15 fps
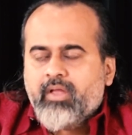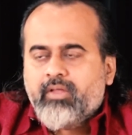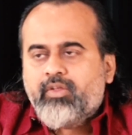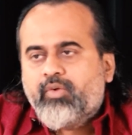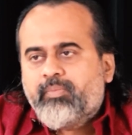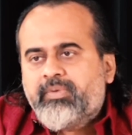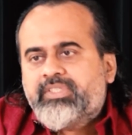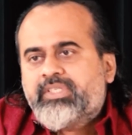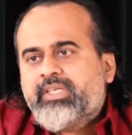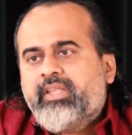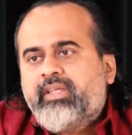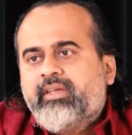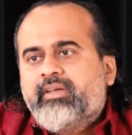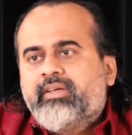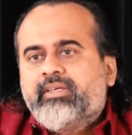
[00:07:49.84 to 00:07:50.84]
The Upanishad
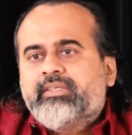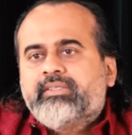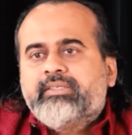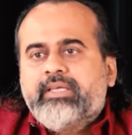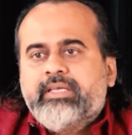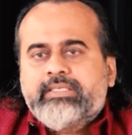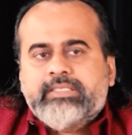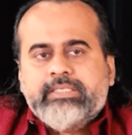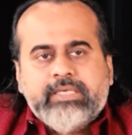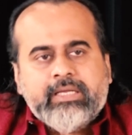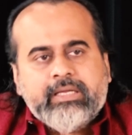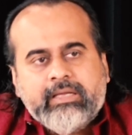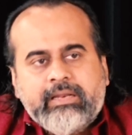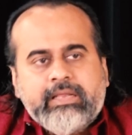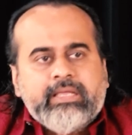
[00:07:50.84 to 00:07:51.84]
here is
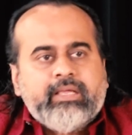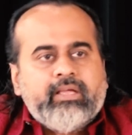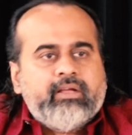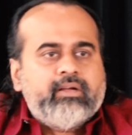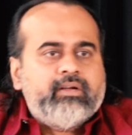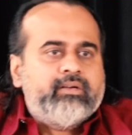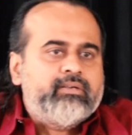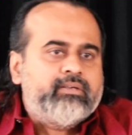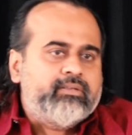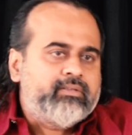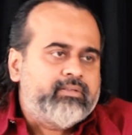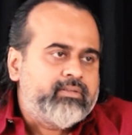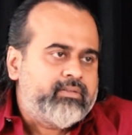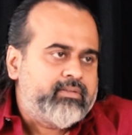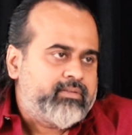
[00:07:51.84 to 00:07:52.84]
decreeing
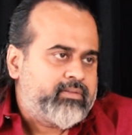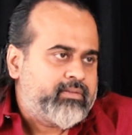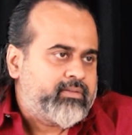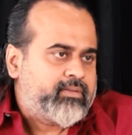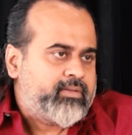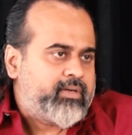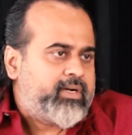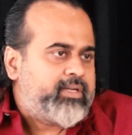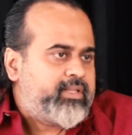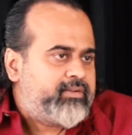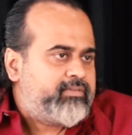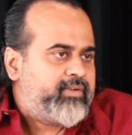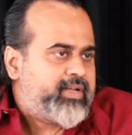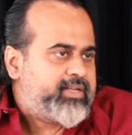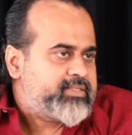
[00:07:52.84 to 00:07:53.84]

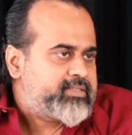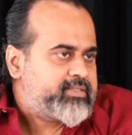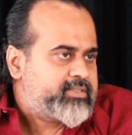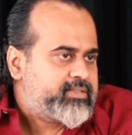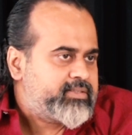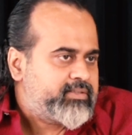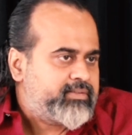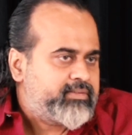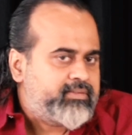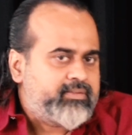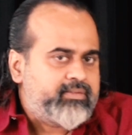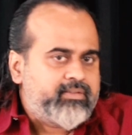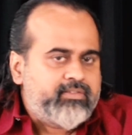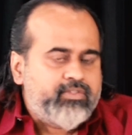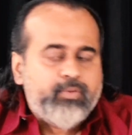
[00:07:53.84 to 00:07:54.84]
otherwise.
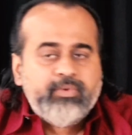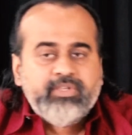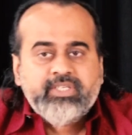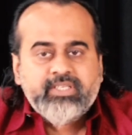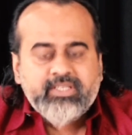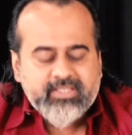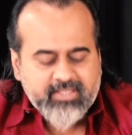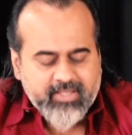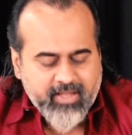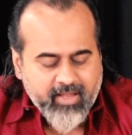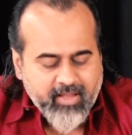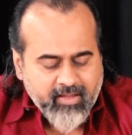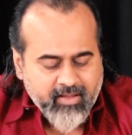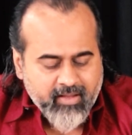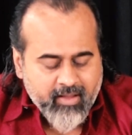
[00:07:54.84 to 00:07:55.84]
The Upanishad is
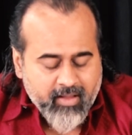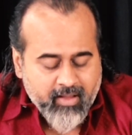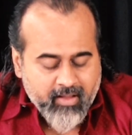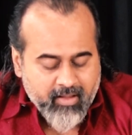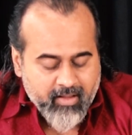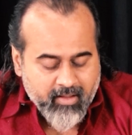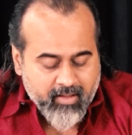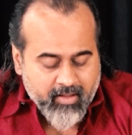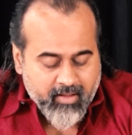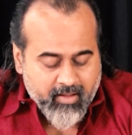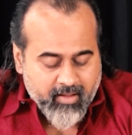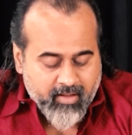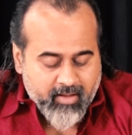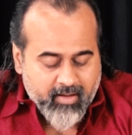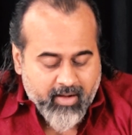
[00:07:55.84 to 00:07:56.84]
saying,
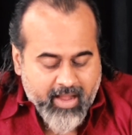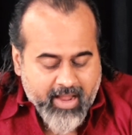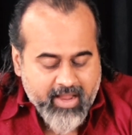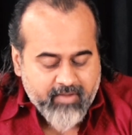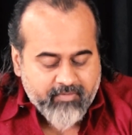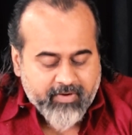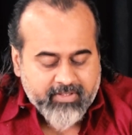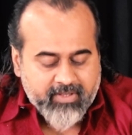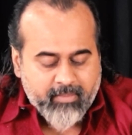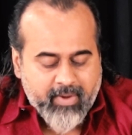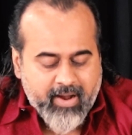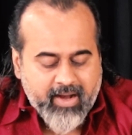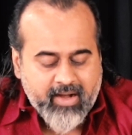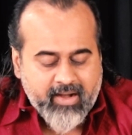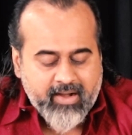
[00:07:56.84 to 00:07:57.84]
life and the
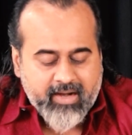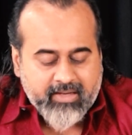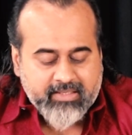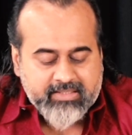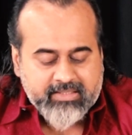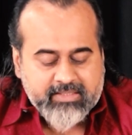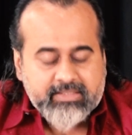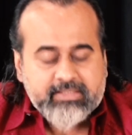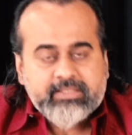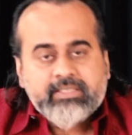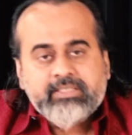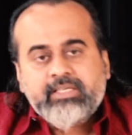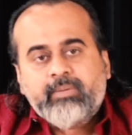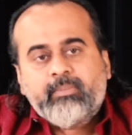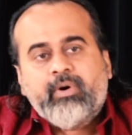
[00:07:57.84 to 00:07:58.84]
mind and the
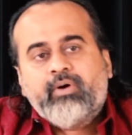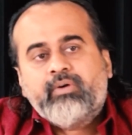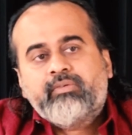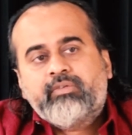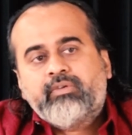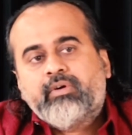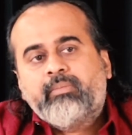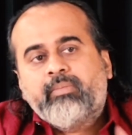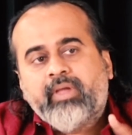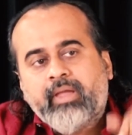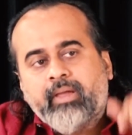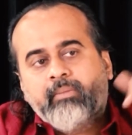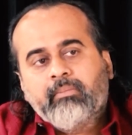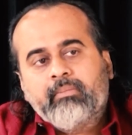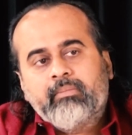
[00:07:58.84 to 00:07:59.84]
senses are born from
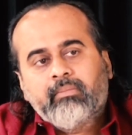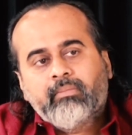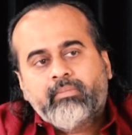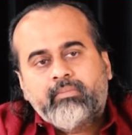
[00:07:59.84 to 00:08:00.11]
Him.